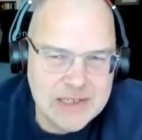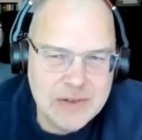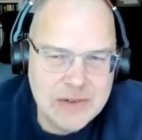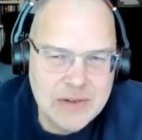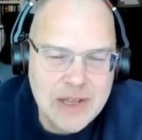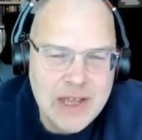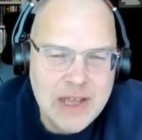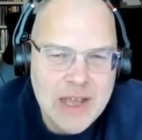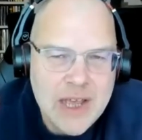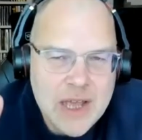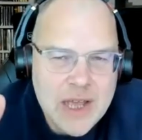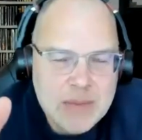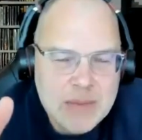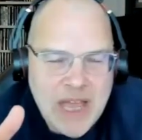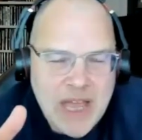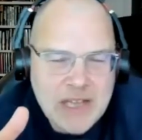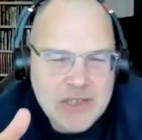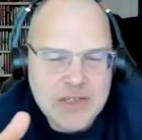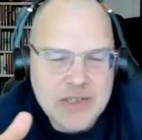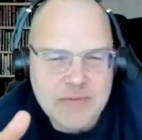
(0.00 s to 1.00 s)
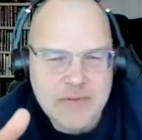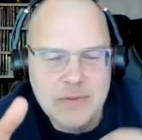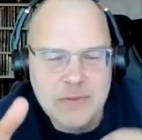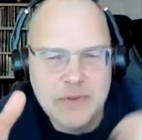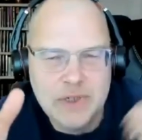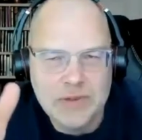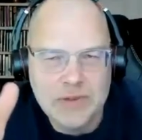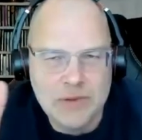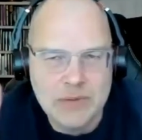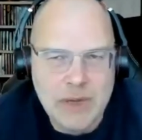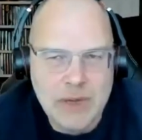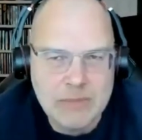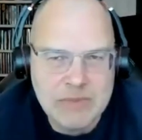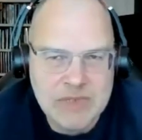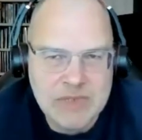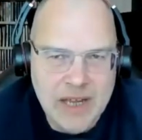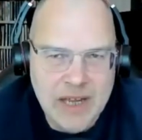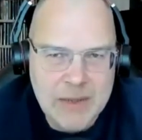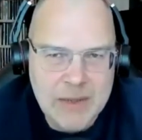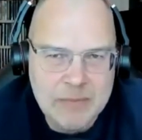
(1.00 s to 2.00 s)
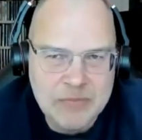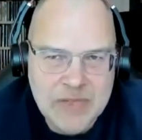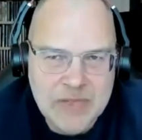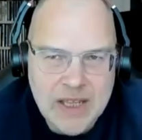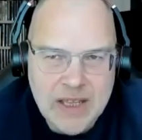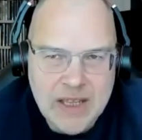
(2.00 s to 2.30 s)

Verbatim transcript: So imagine if you went to a website